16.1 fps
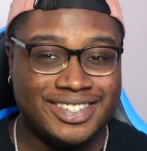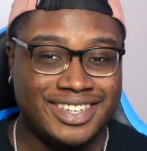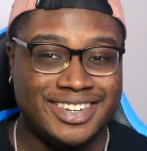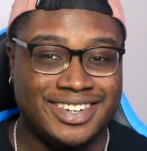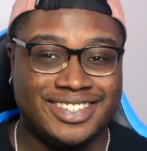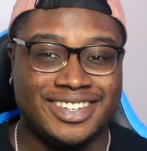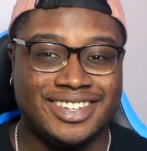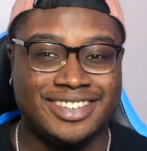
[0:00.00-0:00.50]

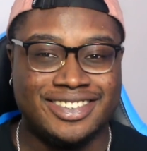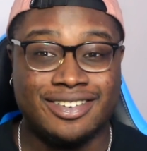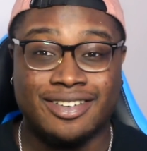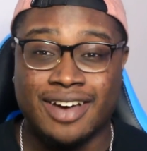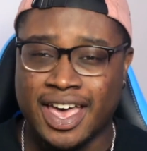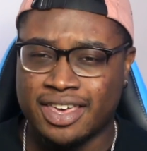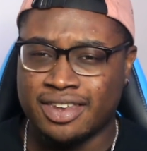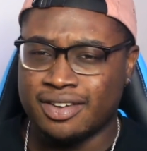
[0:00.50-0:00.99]
citizen
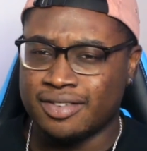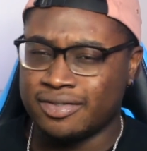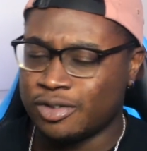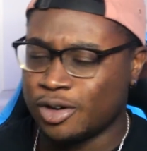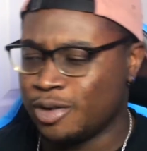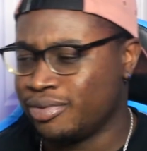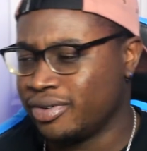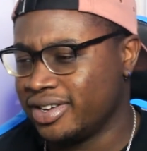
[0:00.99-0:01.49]
so I can
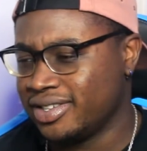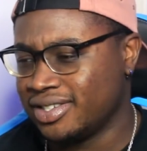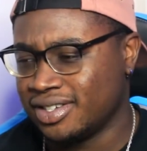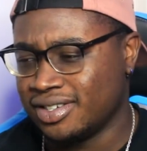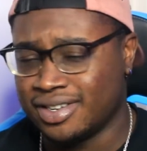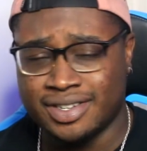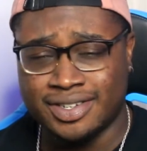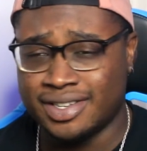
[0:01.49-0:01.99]
avoid
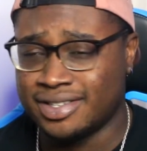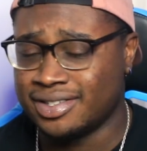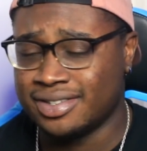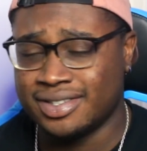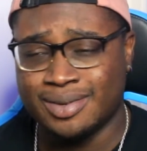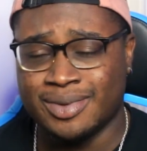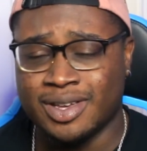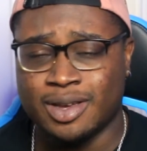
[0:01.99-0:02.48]
prison. It
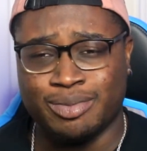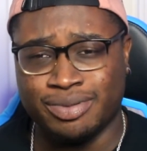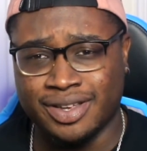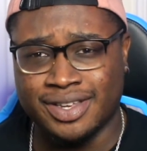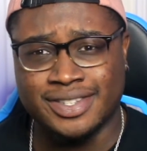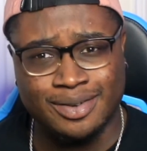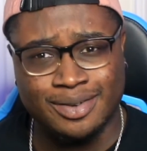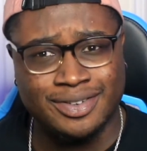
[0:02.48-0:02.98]
doesn't seem like a
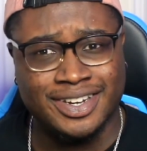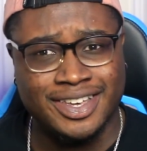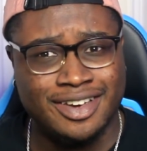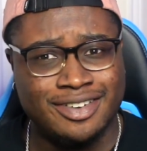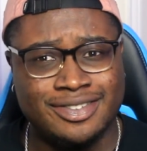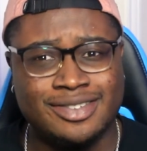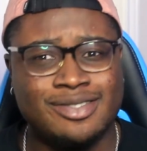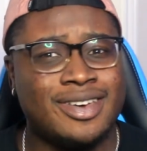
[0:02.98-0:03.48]
place I want to
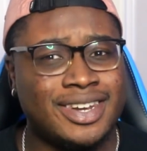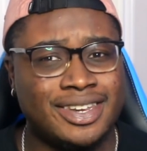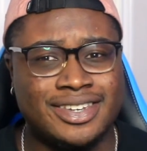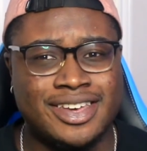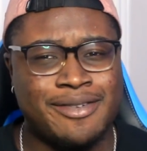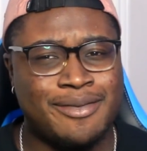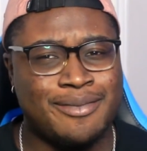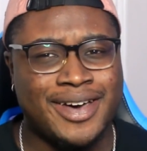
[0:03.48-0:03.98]
go to any
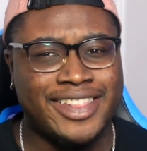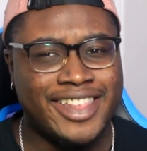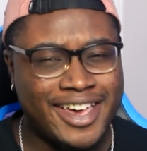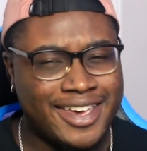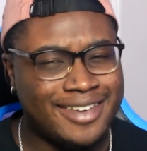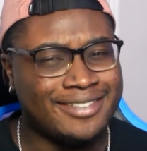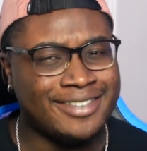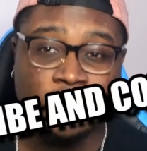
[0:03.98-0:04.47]
time in my
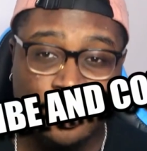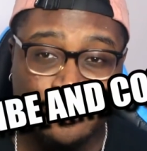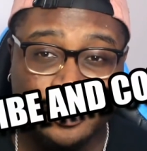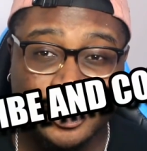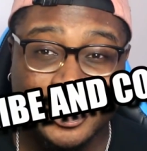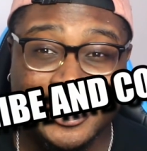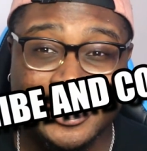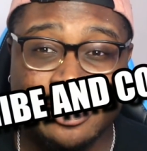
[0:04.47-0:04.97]
life. Don't
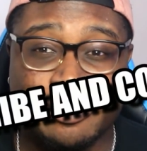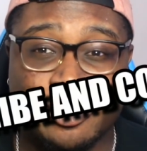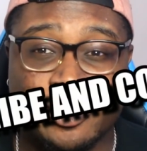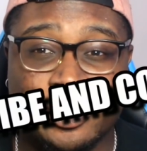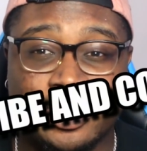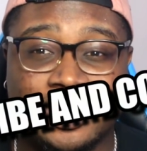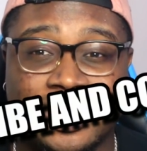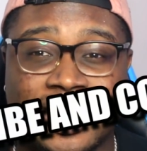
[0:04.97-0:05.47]
forget to hit me
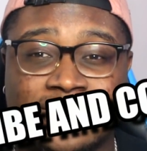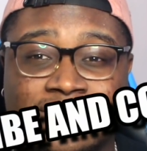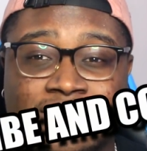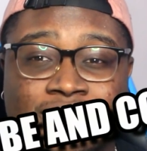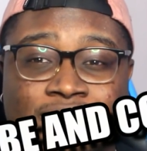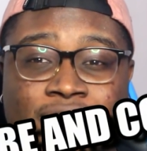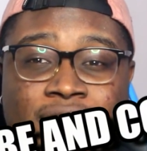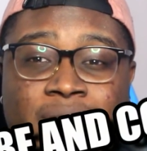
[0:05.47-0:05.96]
with a like,
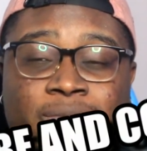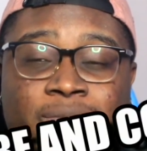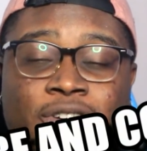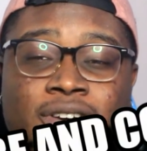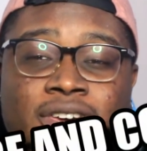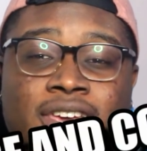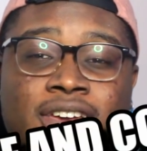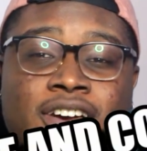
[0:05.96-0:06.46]
subscribe, and
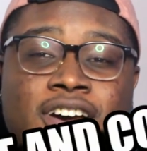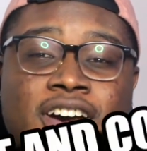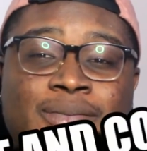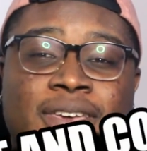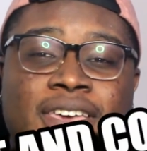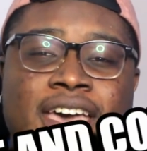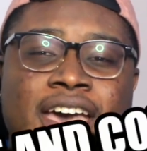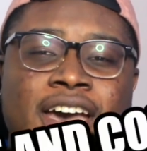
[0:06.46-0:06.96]
go ahead and
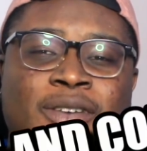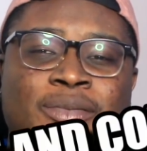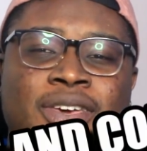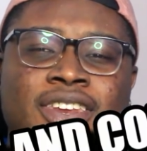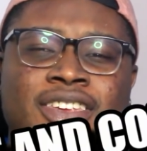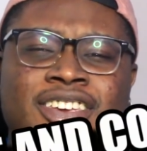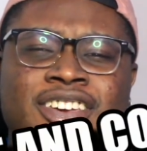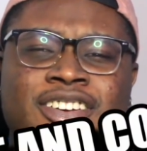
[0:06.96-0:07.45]
comment how
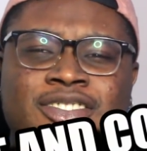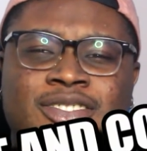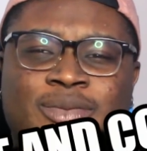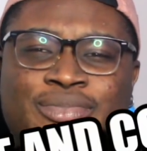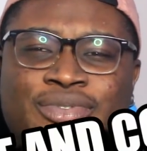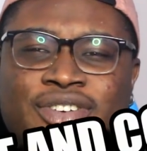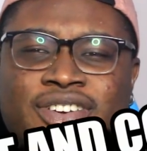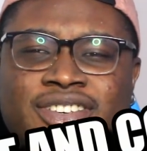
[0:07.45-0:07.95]
many years
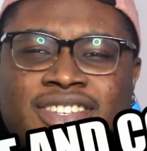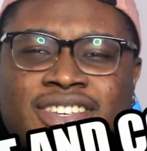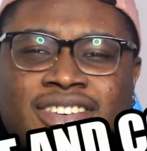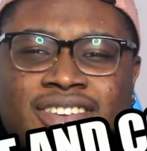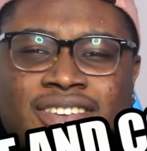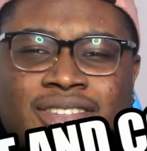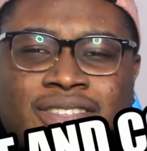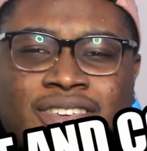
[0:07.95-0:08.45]
in
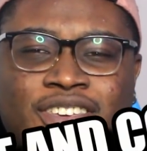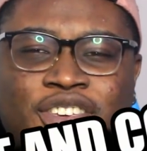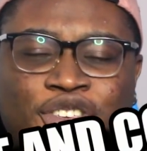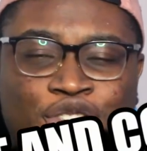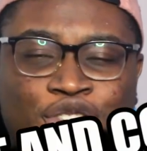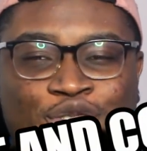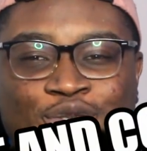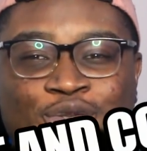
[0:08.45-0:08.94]
prison do you think
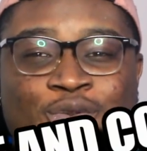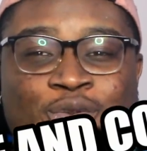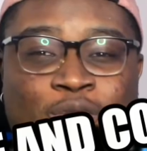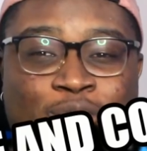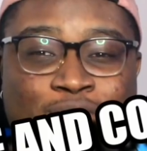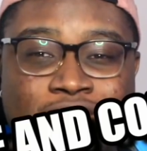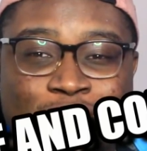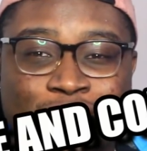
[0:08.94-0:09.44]
you
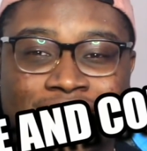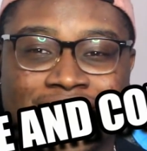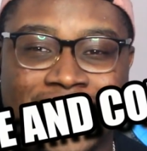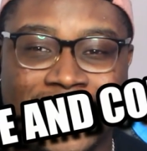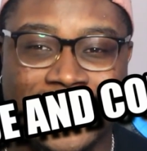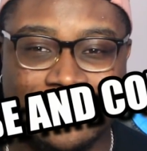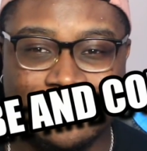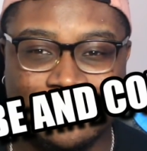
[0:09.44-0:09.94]
will be able to
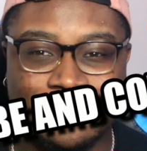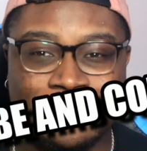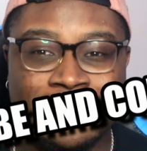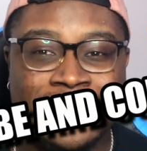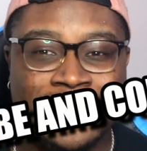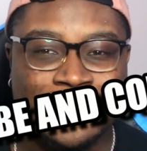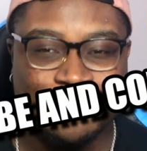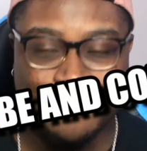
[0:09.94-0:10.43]
handle
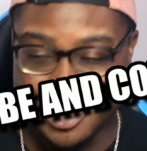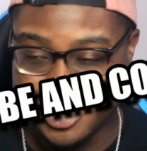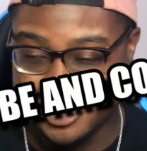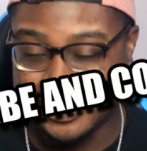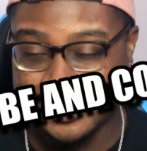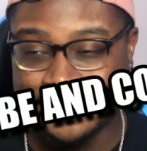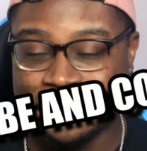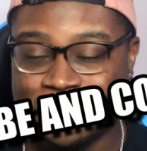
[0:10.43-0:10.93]

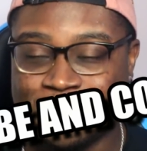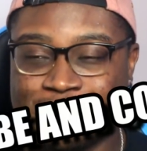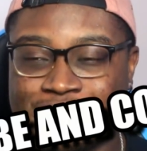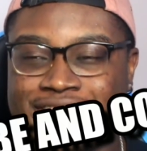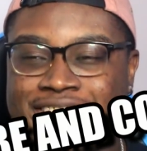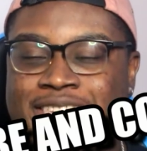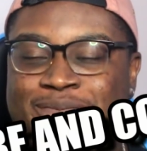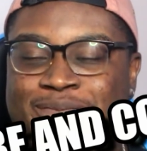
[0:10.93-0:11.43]
and still
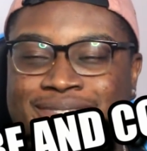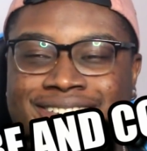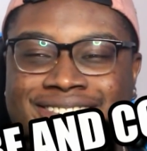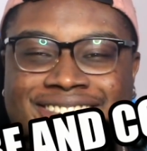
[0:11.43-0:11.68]
keep your